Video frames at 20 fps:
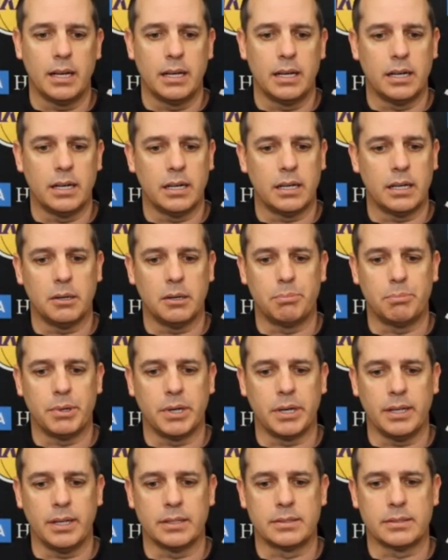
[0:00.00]
uh, but
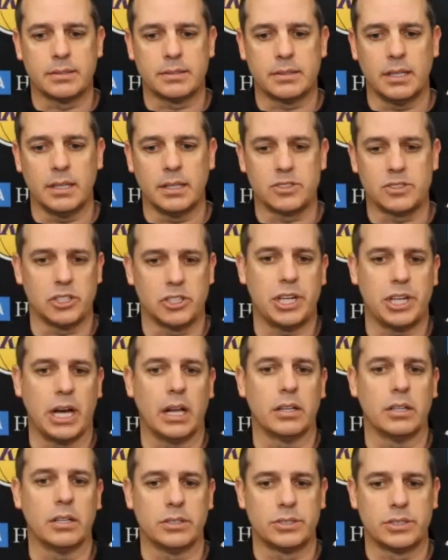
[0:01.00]
it's it's a
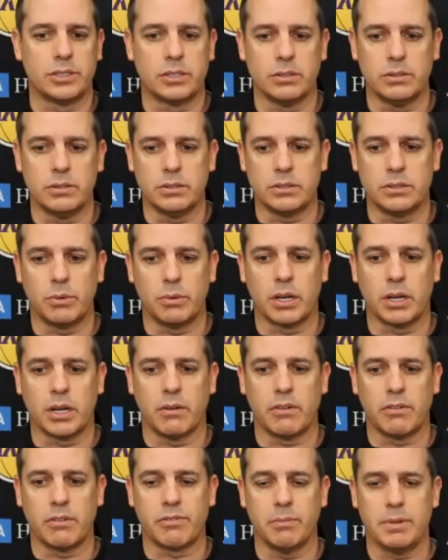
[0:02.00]
challenge to to
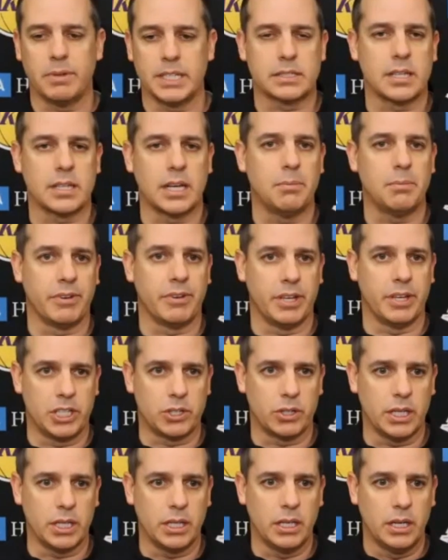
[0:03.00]
recover from this type of
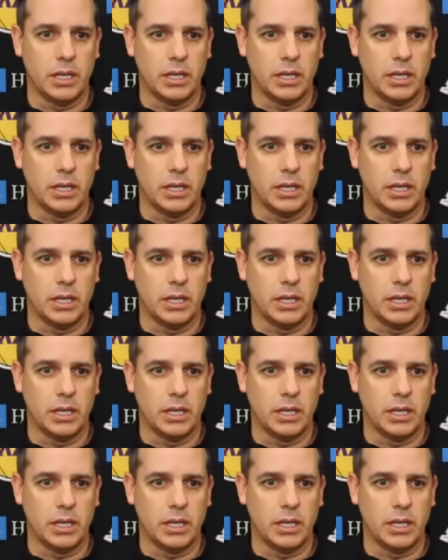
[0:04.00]
injury.